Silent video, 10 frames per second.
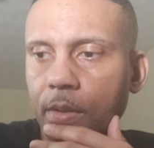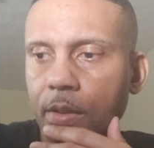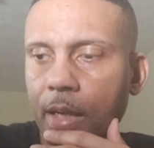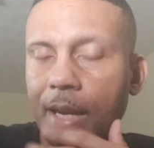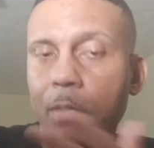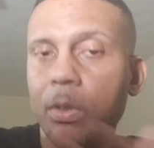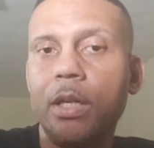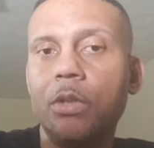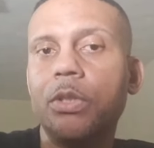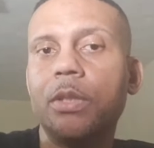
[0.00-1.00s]
like I would
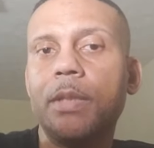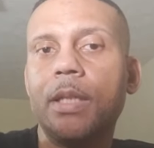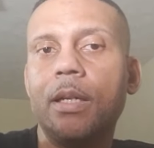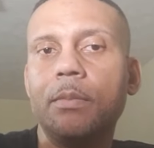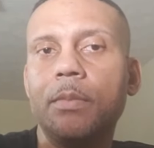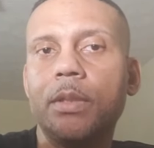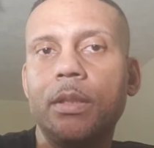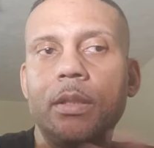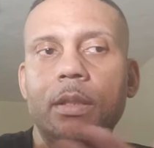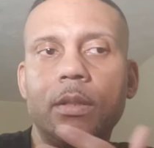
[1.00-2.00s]
go sometimes.
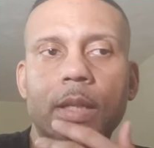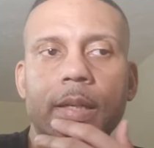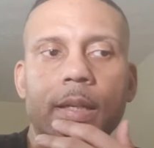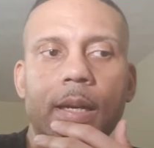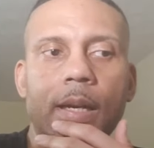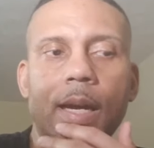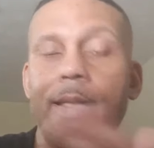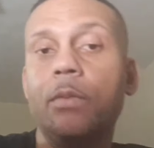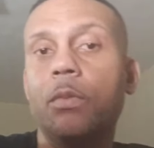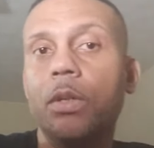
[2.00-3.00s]
Like I
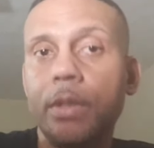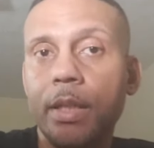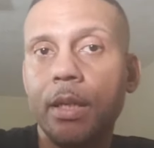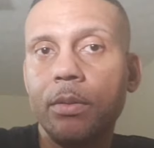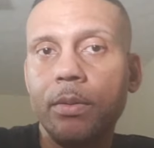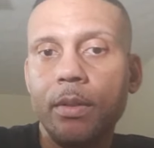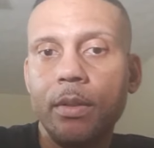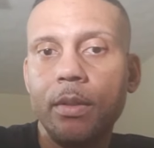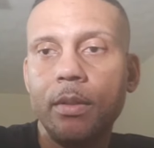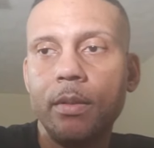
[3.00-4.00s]
didn't want to go,
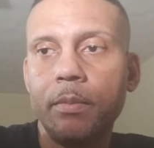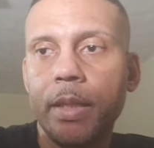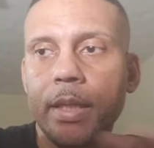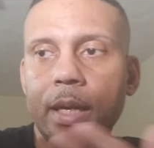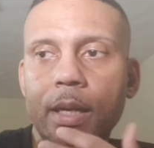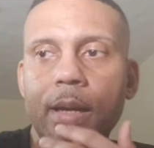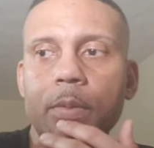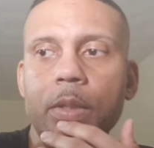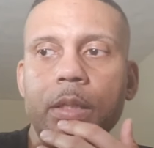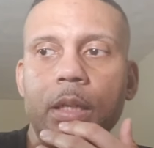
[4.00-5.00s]
but I
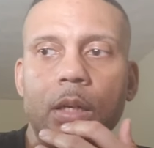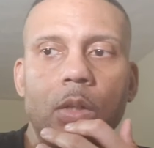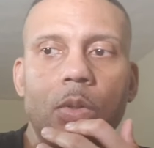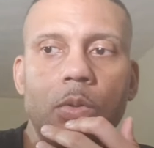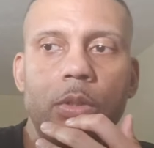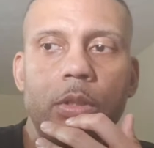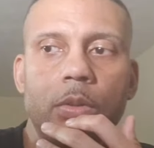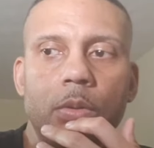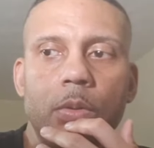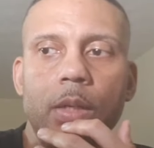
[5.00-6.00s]
would go
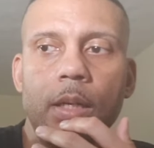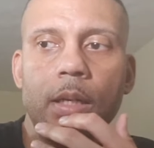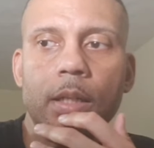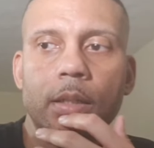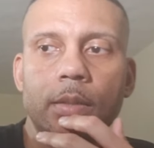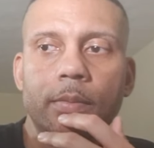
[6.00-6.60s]
to